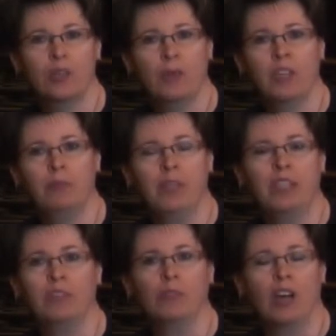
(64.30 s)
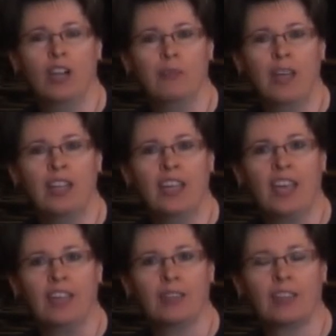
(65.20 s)
Tupi and Binu on May the
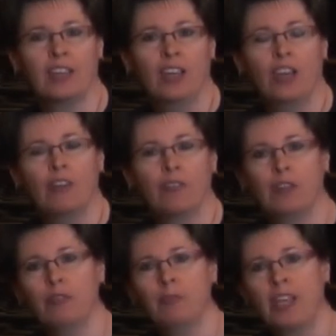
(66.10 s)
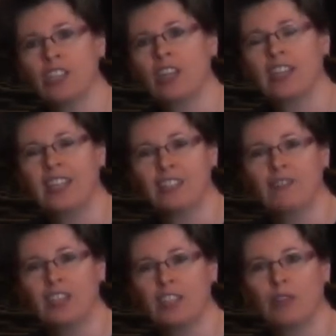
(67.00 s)
8th. For information on these
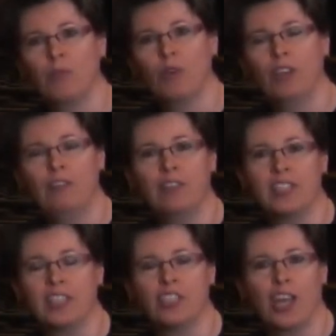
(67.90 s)
events and more, visit